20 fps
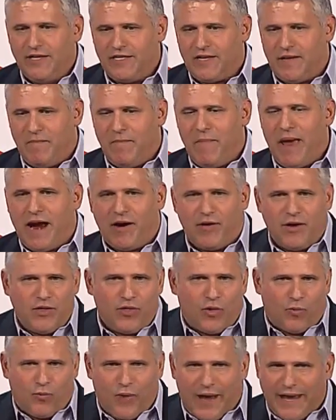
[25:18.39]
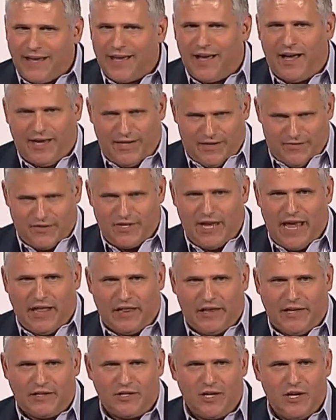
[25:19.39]
to marry the right kind of
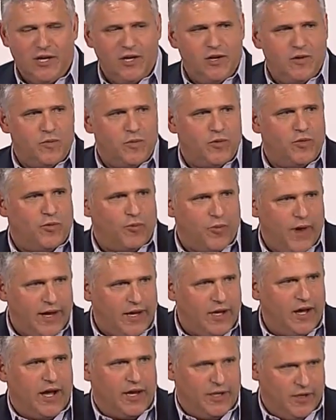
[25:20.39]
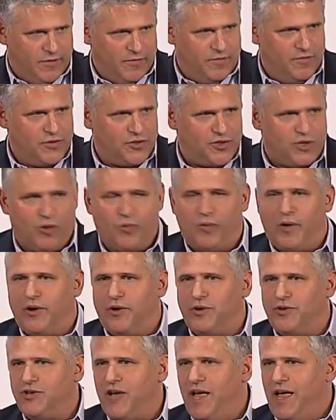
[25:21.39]
talent with the right kind of
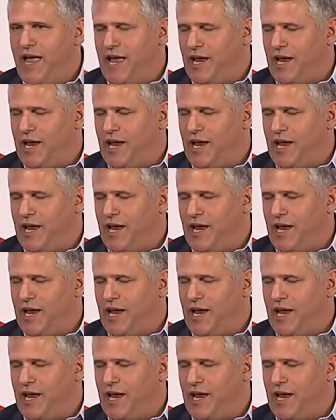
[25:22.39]
showrunners,